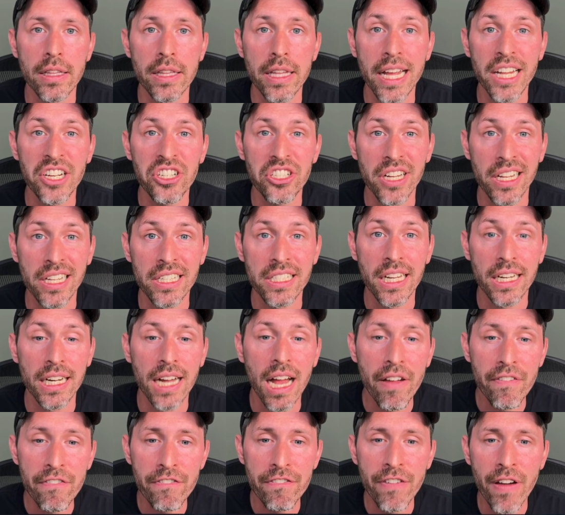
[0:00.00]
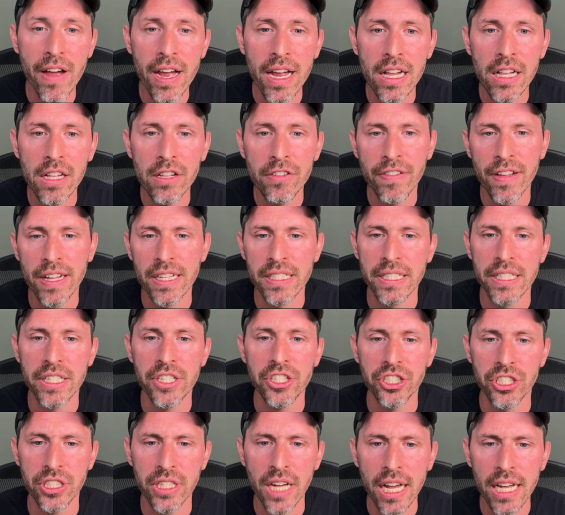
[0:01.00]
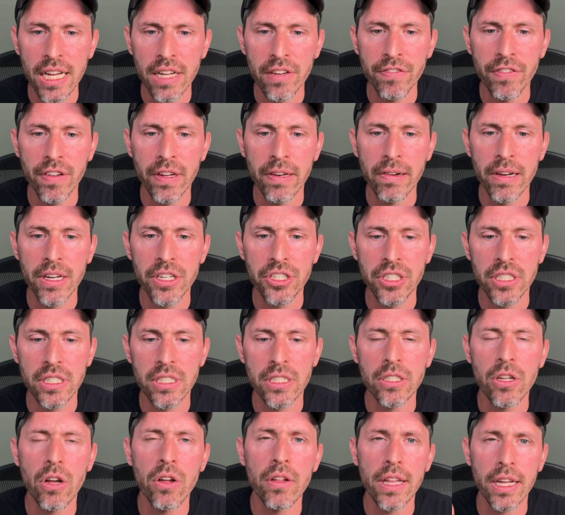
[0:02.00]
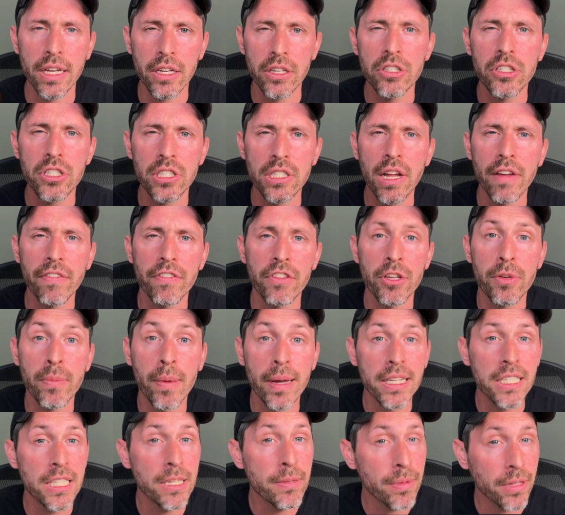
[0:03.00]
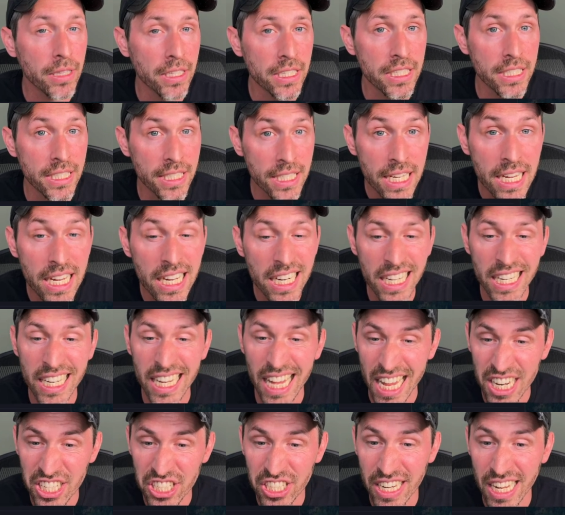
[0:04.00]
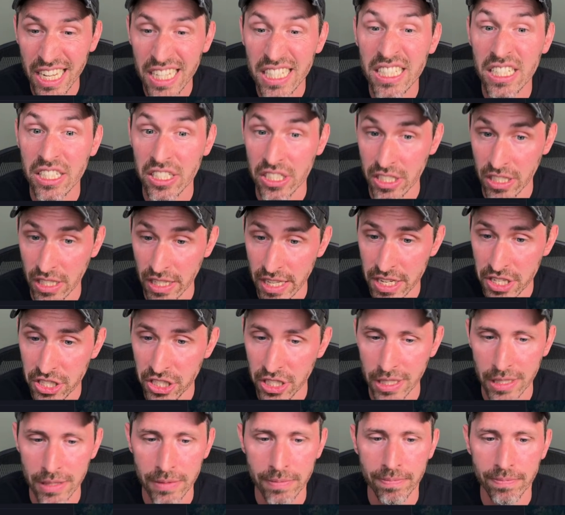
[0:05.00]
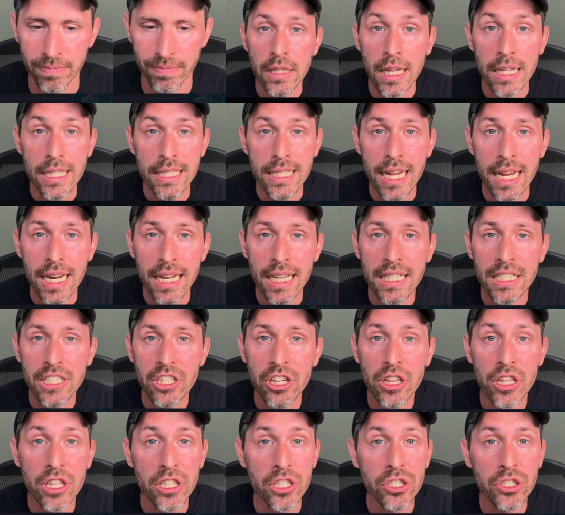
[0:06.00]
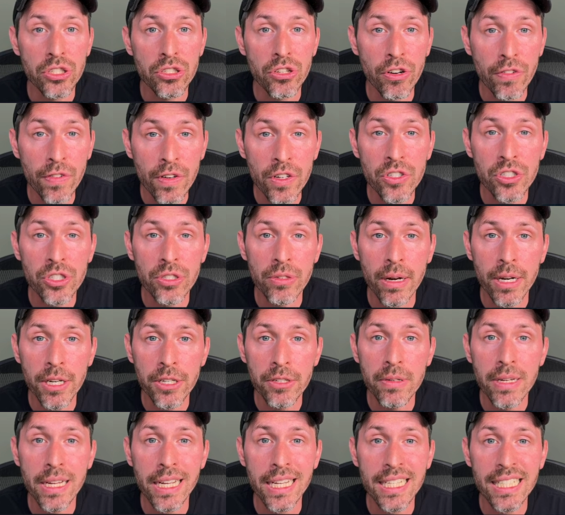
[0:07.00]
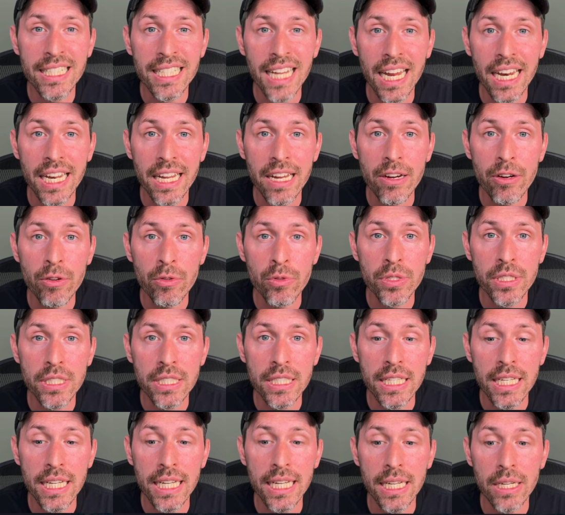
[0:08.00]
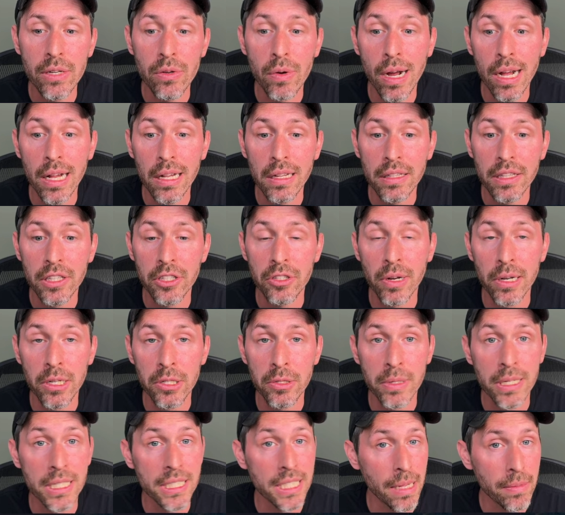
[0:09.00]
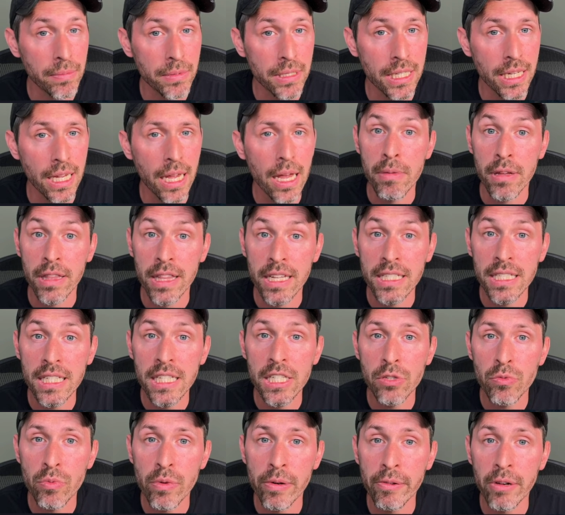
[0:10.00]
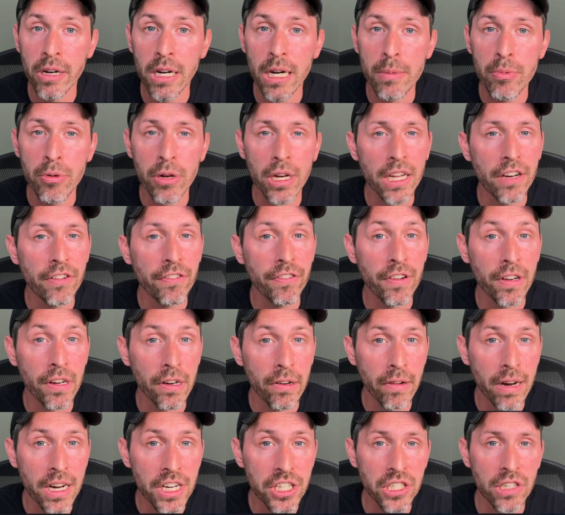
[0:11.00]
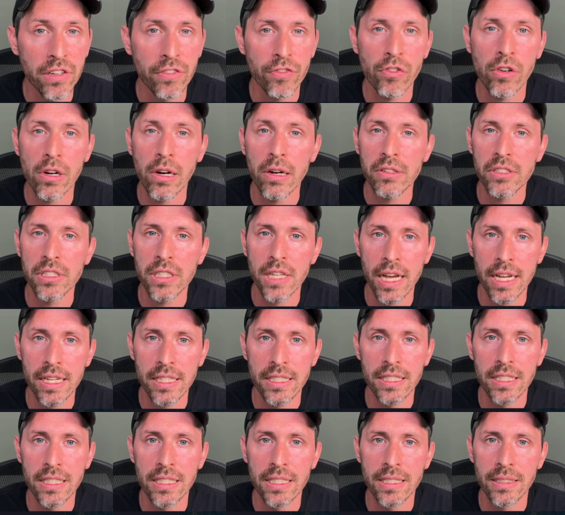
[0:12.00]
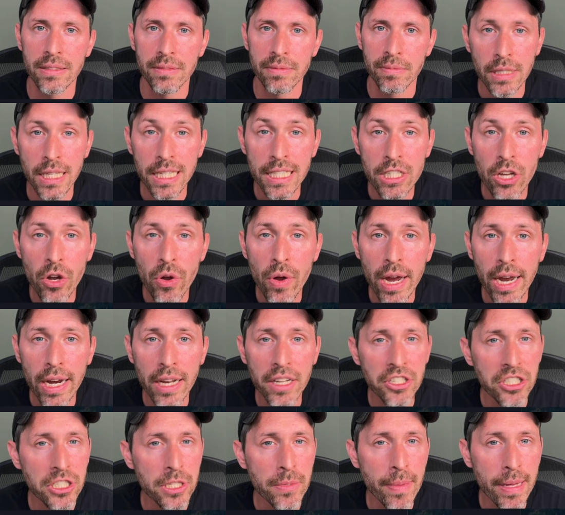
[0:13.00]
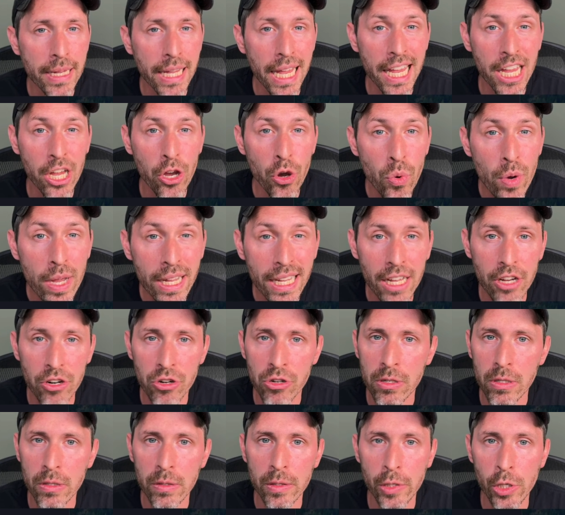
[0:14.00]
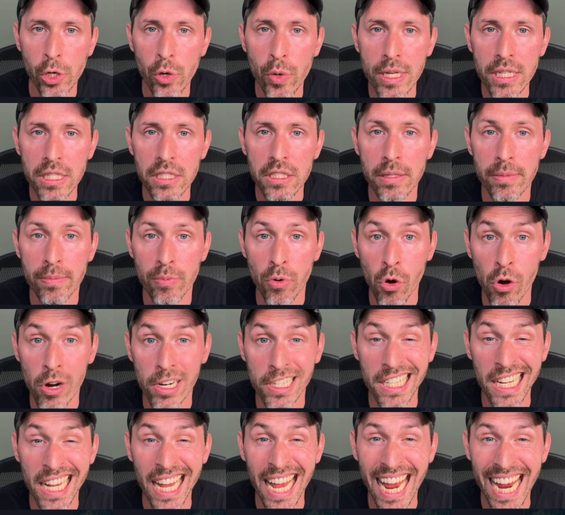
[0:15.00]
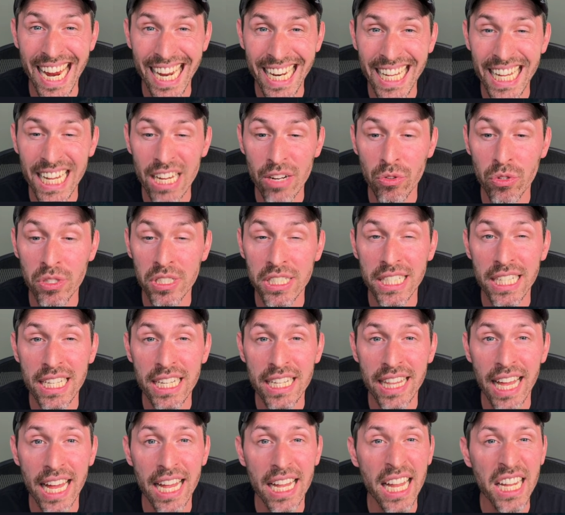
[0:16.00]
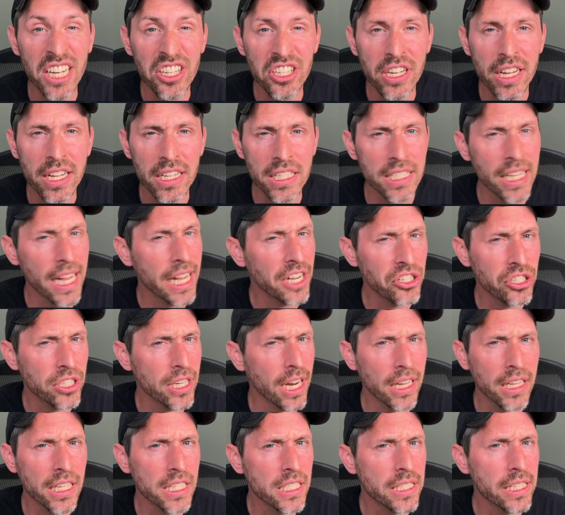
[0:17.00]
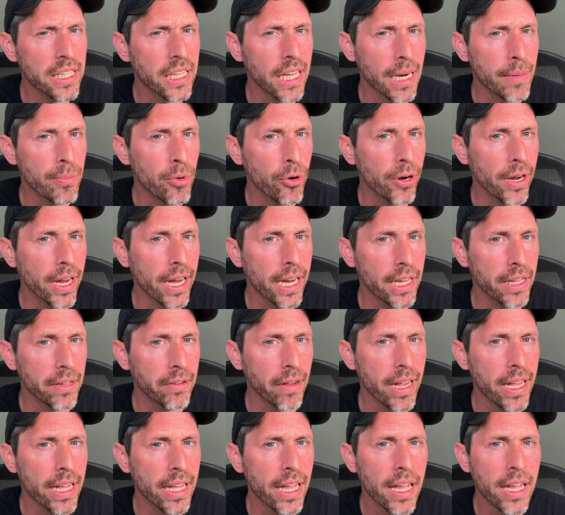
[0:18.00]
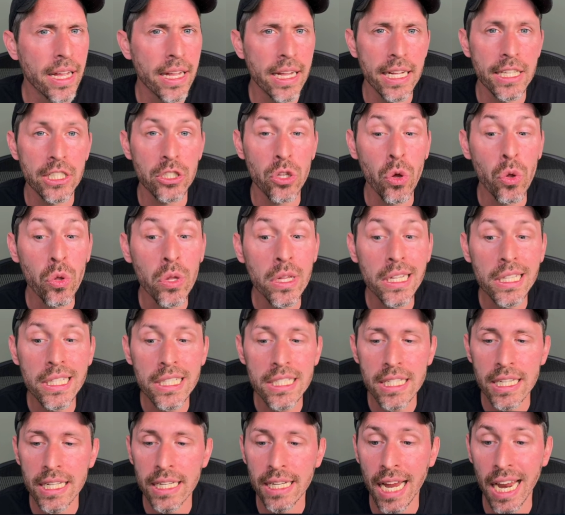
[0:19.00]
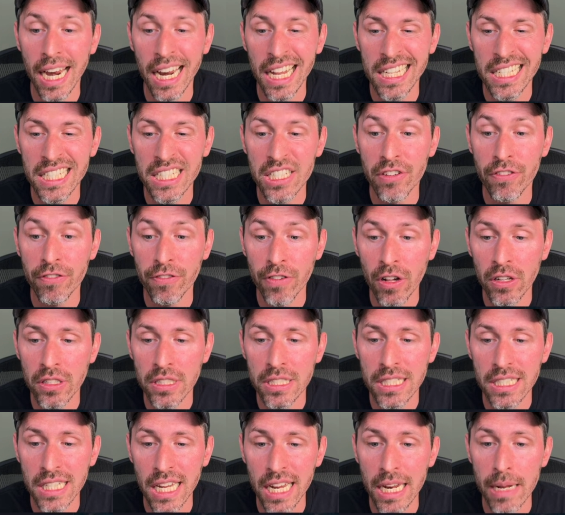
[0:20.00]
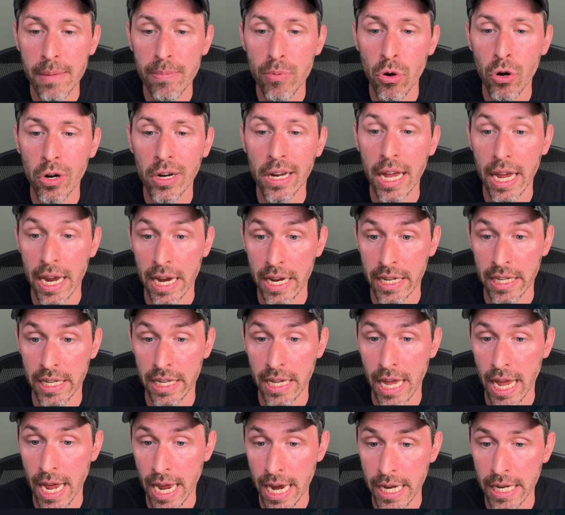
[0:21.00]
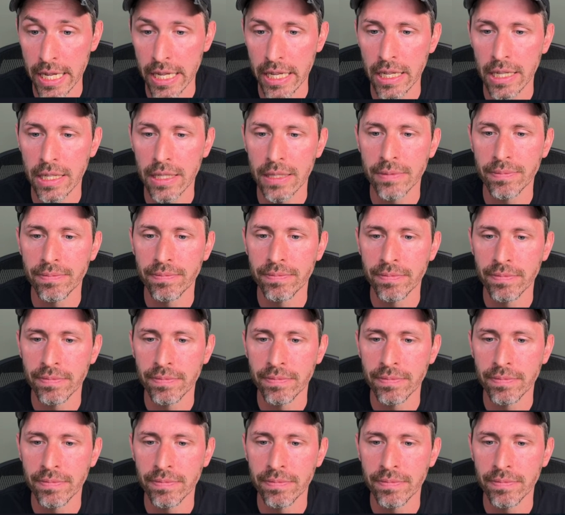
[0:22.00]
The nginx.conf file, fastcgi configurations, all that good stuff that you might typically see in an Nginx installation. Let's head into the servers directory. Inside here, we'll see, well, the directory is empty, but this is where we're going to put configuration for our sites. Let's go ahead and just make a quick curl request to port 80, and we'll see that Nginx is actually not listening on port 80, right? It's only listening on its default site at port 8080.